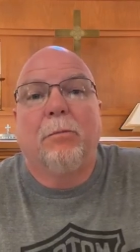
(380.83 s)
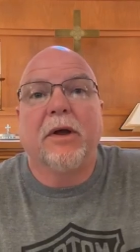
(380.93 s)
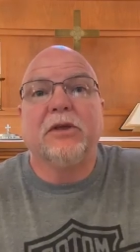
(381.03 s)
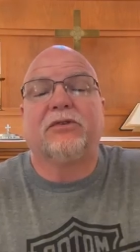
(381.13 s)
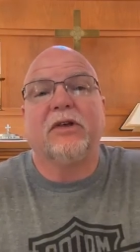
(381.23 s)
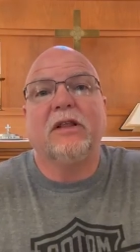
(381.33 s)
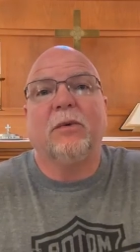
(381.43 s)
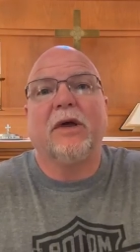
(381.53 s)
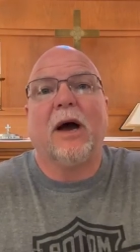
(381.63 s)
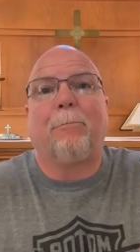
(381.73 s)
But you see
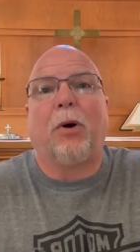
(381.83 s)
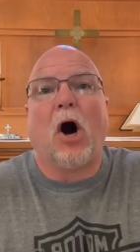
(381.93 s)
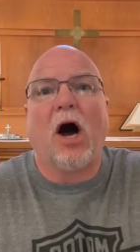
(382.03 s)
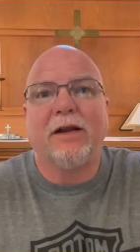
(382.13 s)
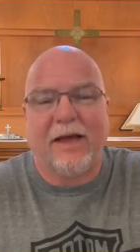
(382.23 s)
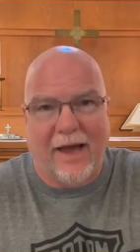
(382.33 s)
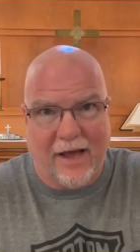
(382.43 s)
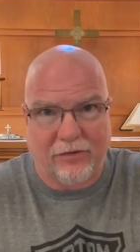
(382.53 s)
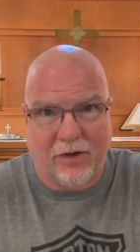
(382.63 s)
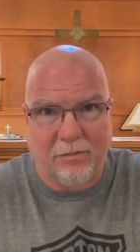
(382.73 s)
that we got
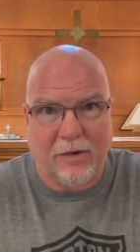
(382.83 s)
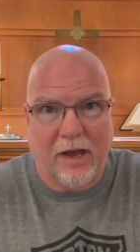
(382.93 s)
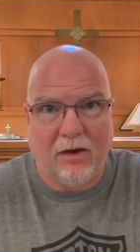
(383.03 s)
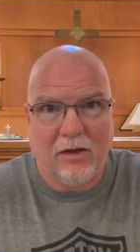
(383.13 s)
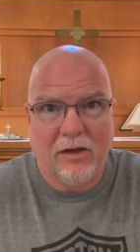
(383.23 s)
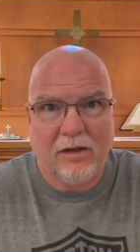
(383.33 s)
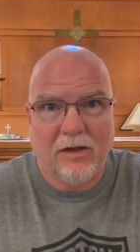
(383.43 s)
podcasts up now.